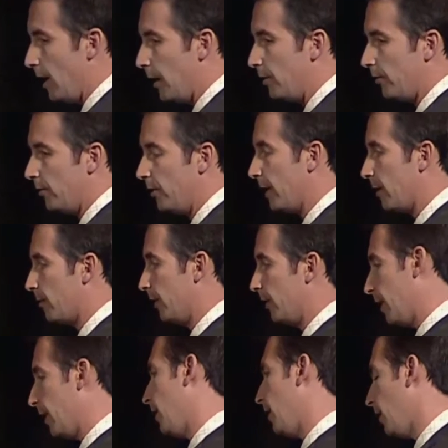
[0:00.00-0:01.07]
How do you see that
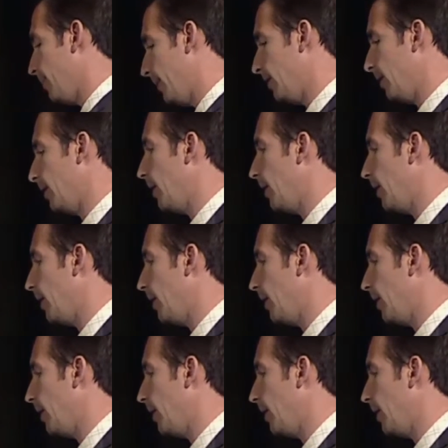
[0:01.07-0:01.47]
really kind of coming